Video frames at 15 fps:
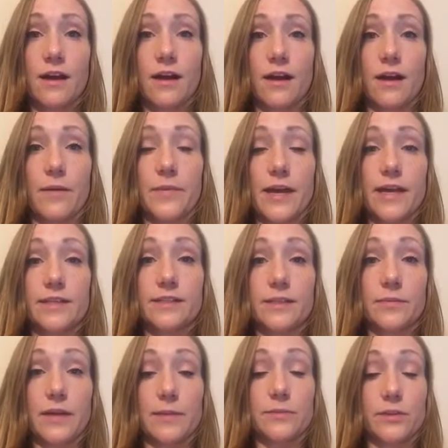and
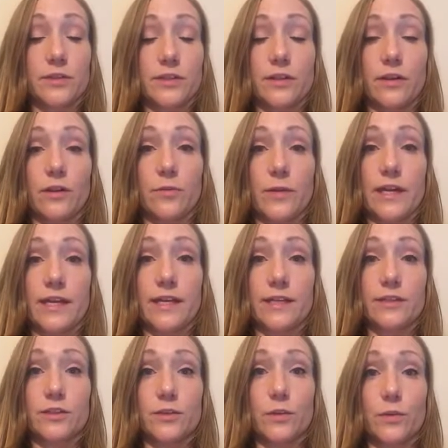sometimes they're still
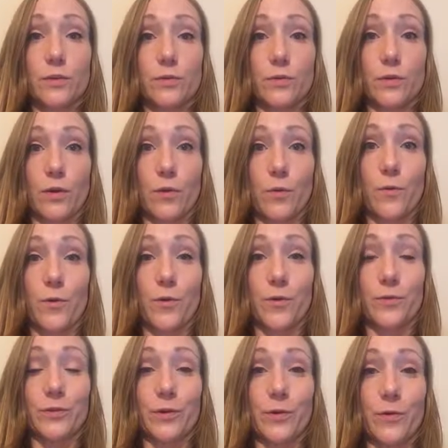awaking to
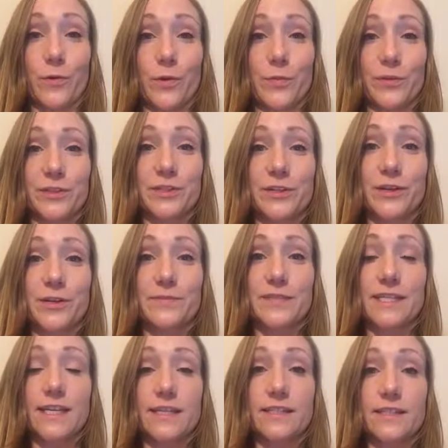the horrible
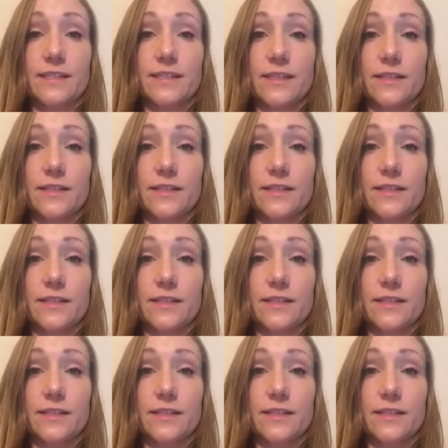circumstances,